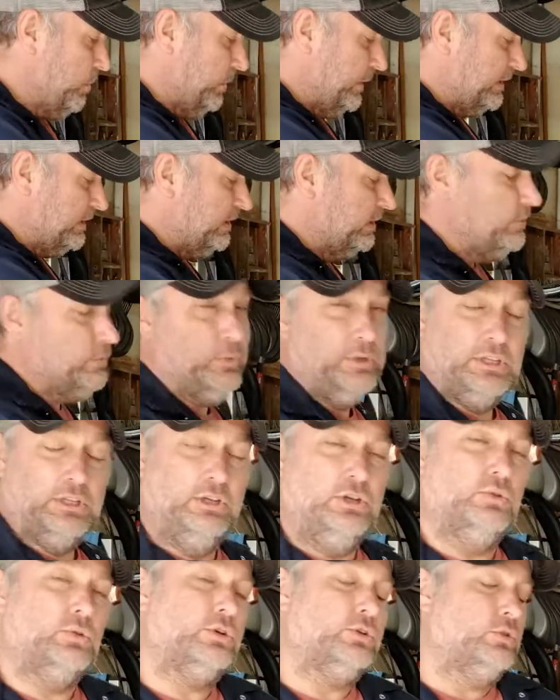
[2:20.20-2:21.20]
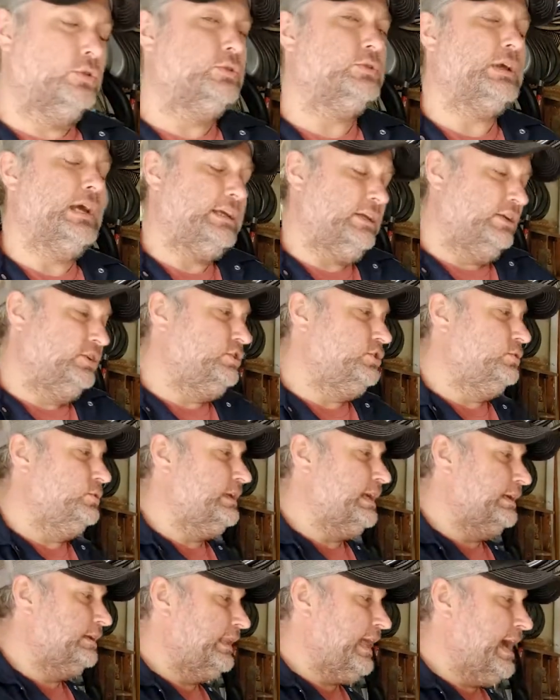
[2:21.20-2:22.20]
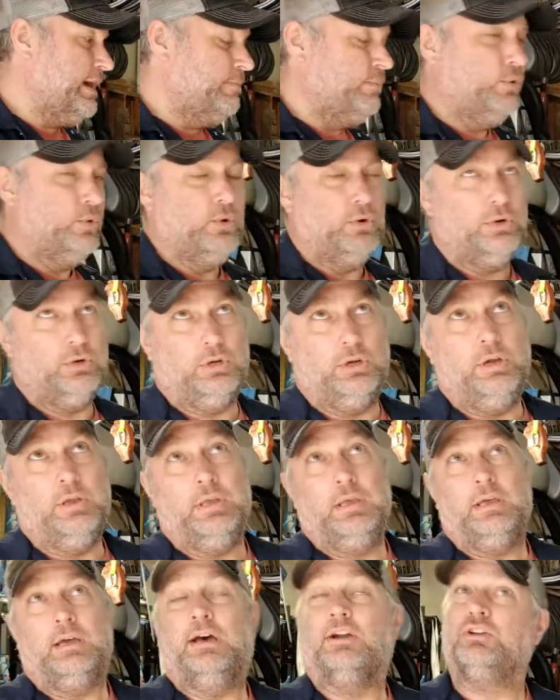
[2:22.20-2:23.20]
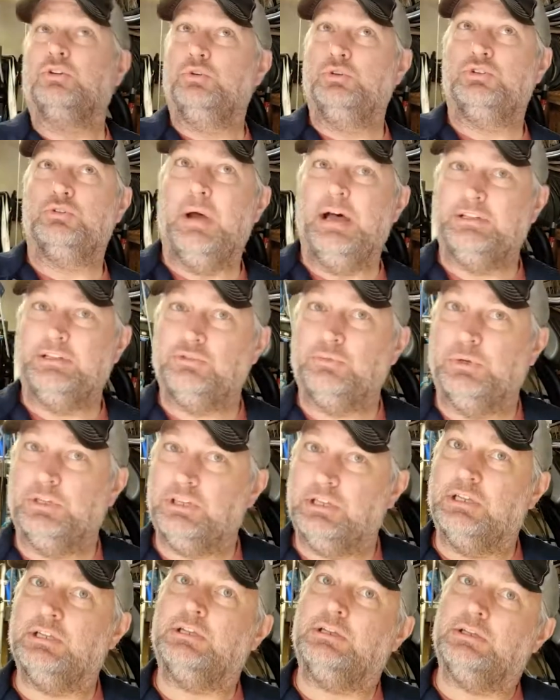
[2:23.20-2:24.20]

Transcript: with the newer group set, you do get a lot more accoutrements with it.